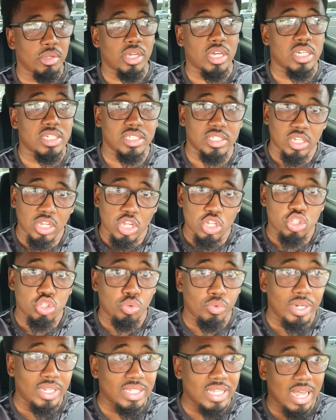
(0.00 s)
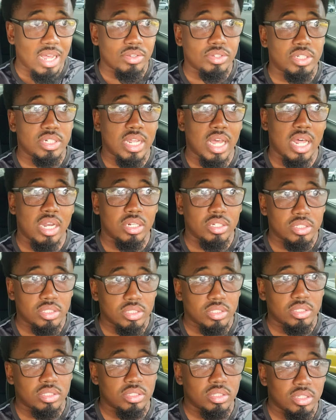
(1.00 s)
Because twenty thousand
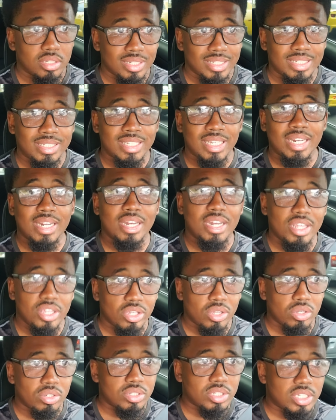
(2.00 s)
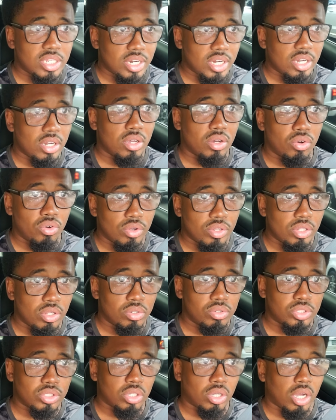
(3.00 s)
dollars sitting in your sitting on
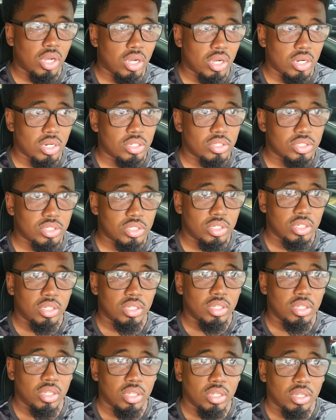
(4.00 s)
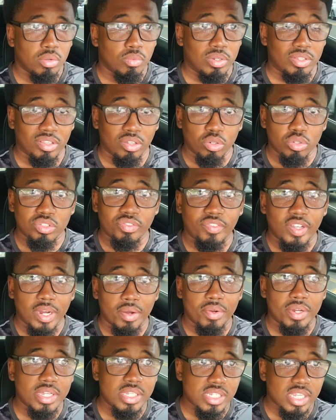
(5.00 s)
those cards with those
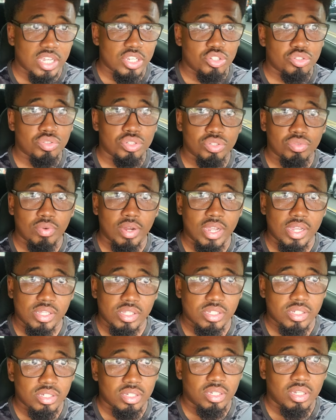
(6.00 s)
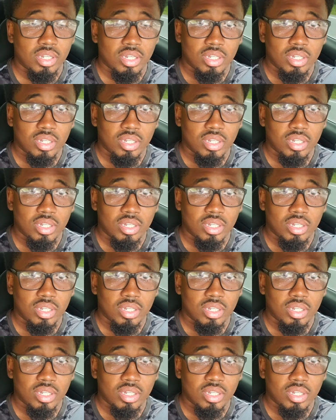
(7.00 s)
various interest rates.